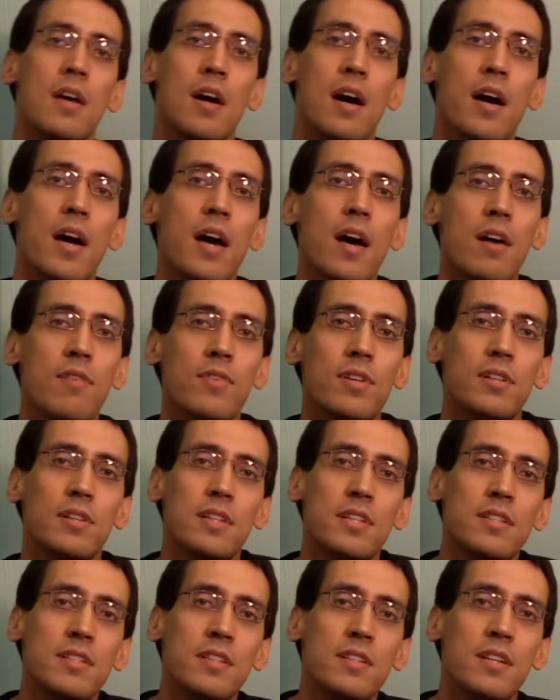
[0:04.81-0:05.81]
I have it
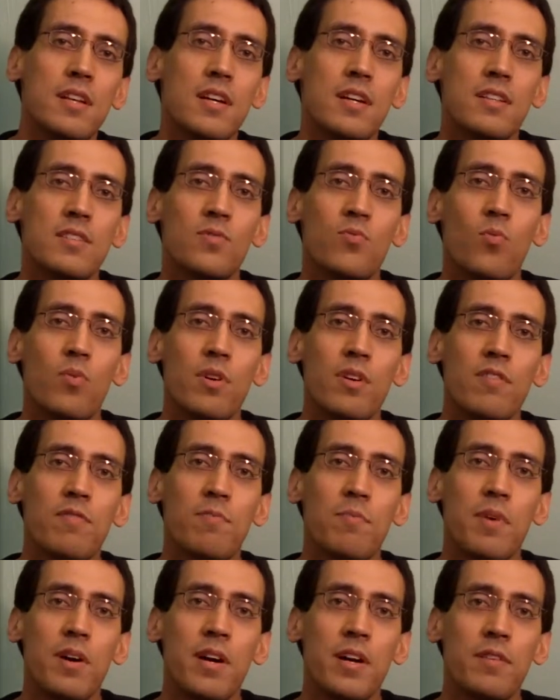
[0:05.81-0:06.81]
listed as one of
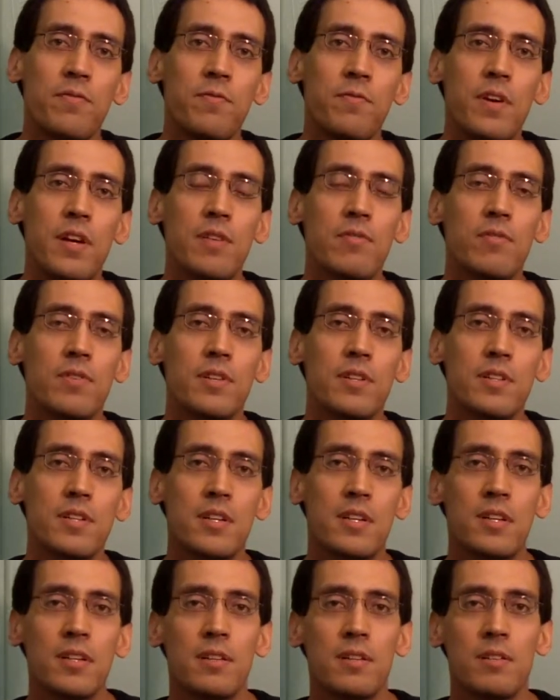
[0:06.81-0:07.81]
my
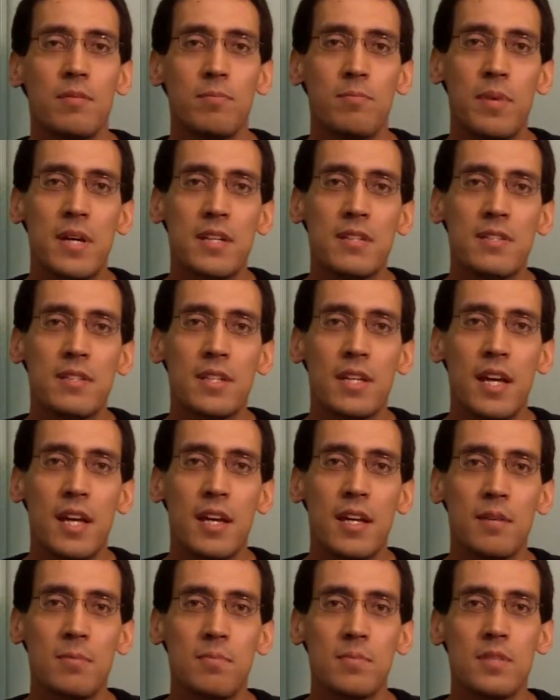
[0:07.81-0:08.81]
favorite best
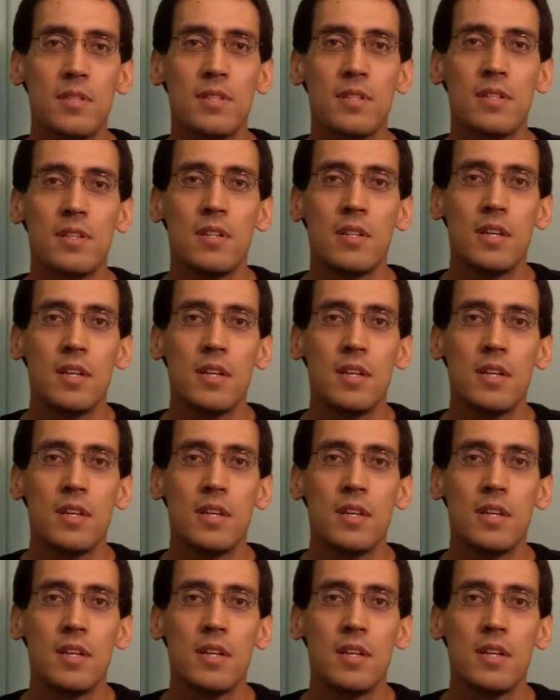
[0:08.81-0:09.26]
games.